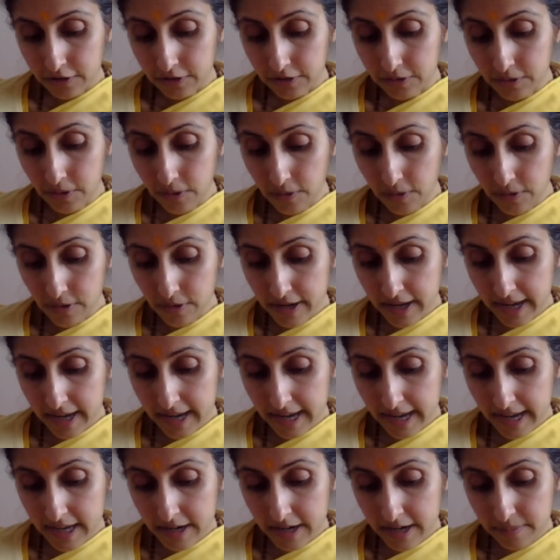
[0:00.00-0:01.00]

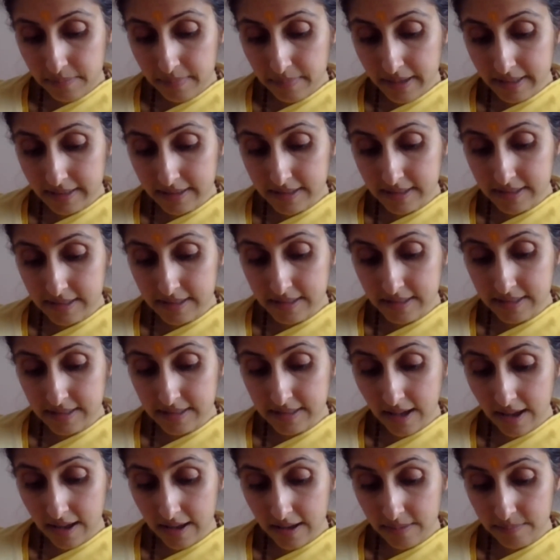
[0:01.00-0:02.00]
Loker
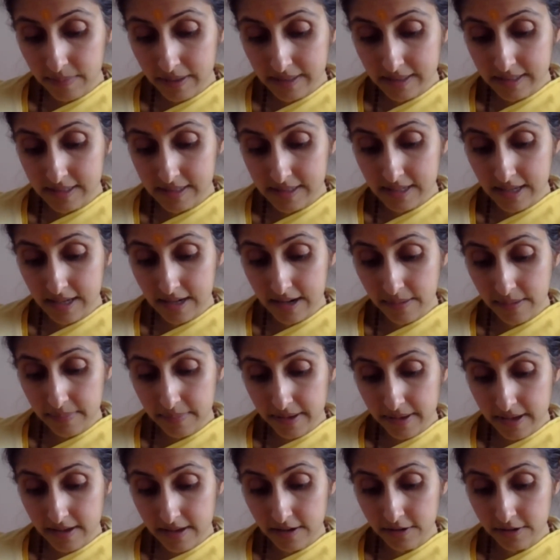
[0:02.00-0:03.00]

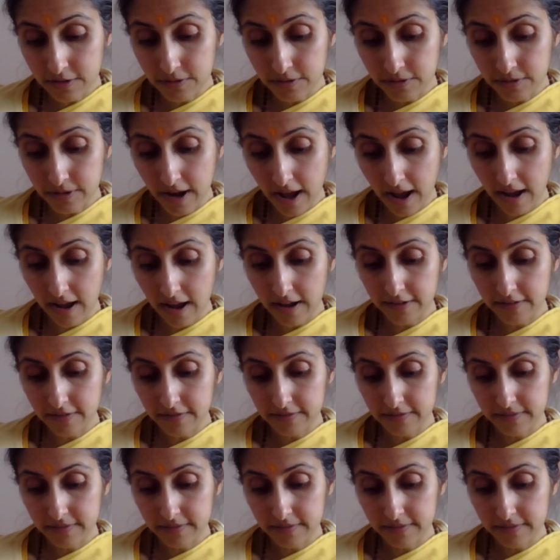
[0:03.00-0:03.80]
matsarabhir guna,